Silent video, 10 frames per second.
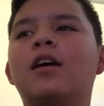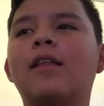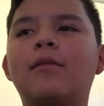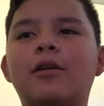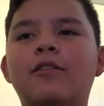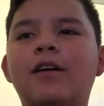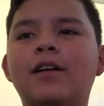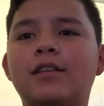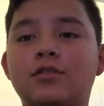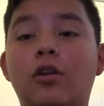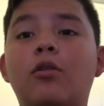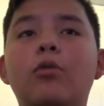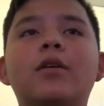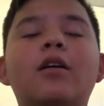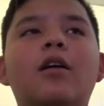I thought we were fighting. He's all,
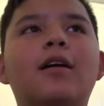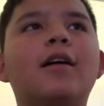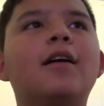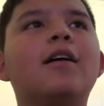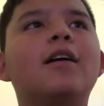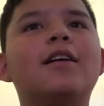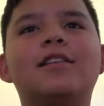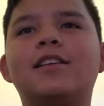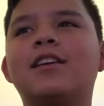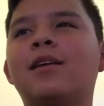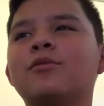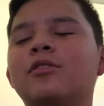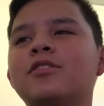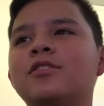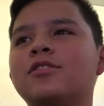well, we are. And he comes
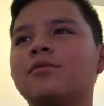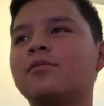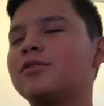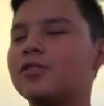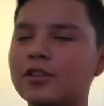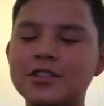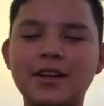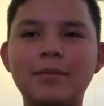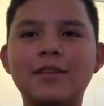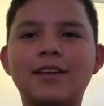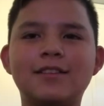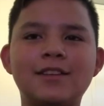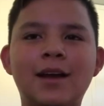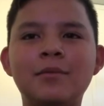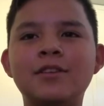charging at me like a
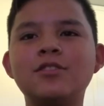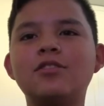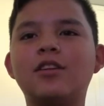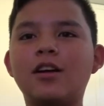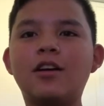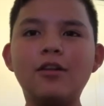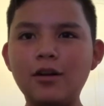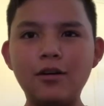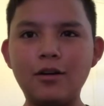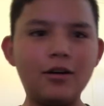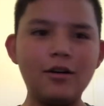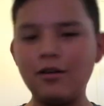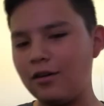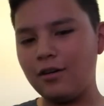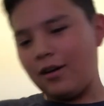damn ninja.
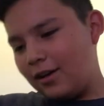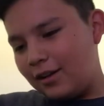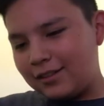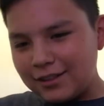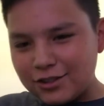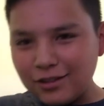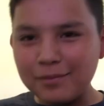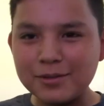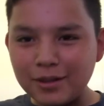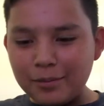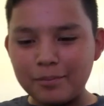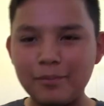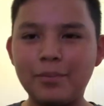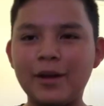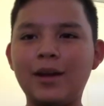Ah! And he jumps up,
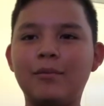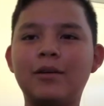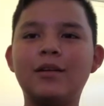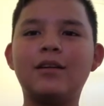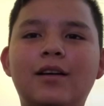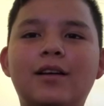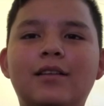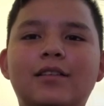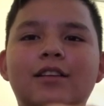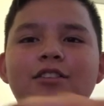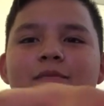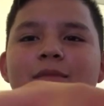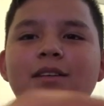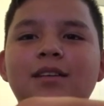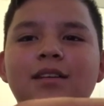bam, and here's
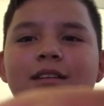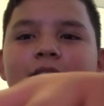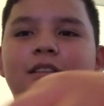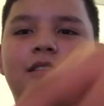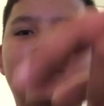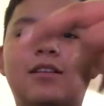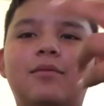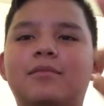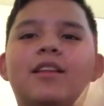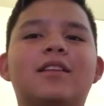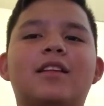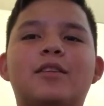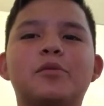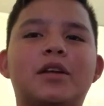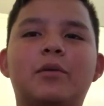me. Okay, oh, that
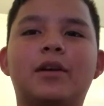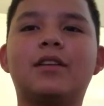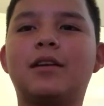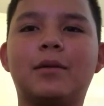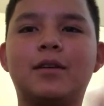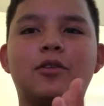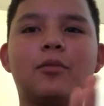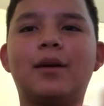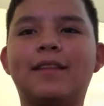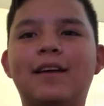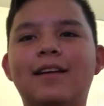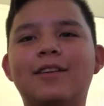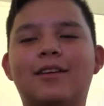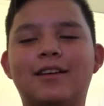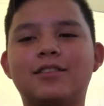was like weird. Never mind. Don't mind that.
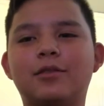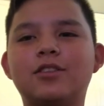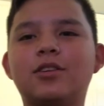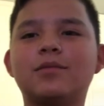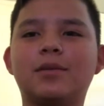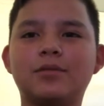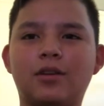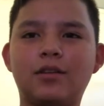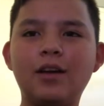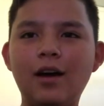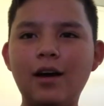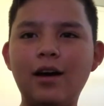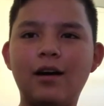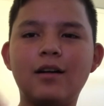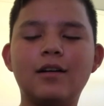Okay, so he jumps up. He's like,
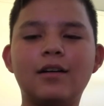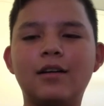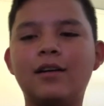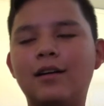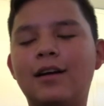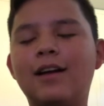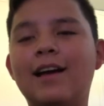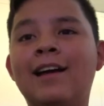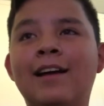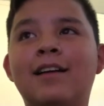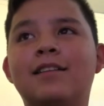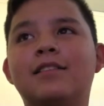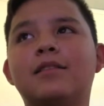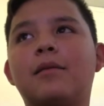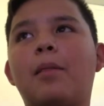yeah,
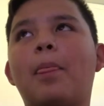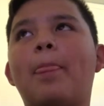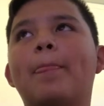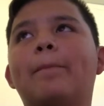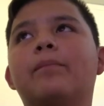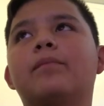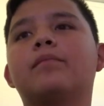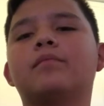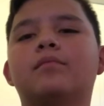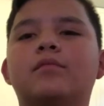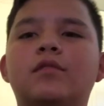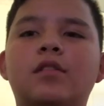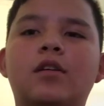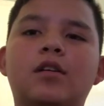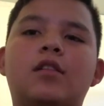and
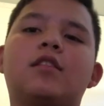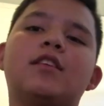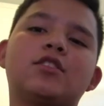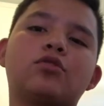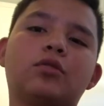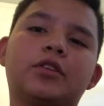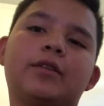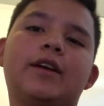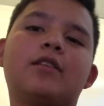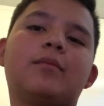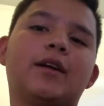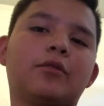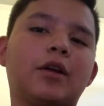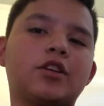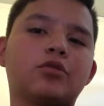this shoulder right here, my
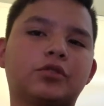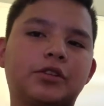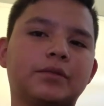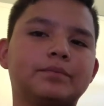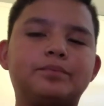right shoulder.